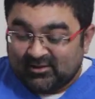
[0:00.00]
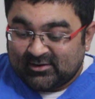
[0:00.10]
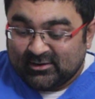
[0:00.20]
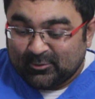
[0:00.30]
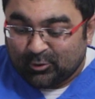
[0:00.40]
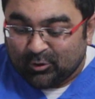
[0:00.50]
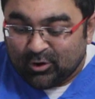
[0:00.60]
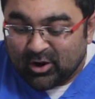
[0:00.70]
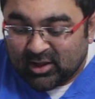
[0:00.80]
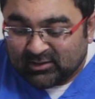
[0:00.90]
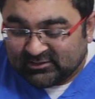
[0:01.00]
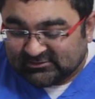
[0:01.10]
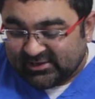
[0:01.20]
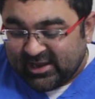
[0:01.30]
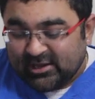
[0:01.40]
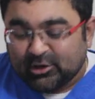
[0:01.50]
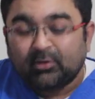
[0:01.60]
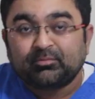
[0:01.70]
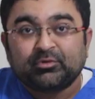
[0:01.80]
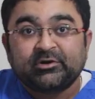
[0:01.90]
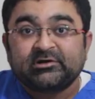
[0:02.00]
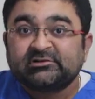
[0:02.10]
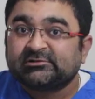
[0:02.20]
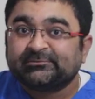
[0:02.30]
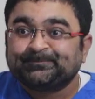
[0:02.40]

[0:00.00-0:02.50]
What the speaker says: Now all these 8 components,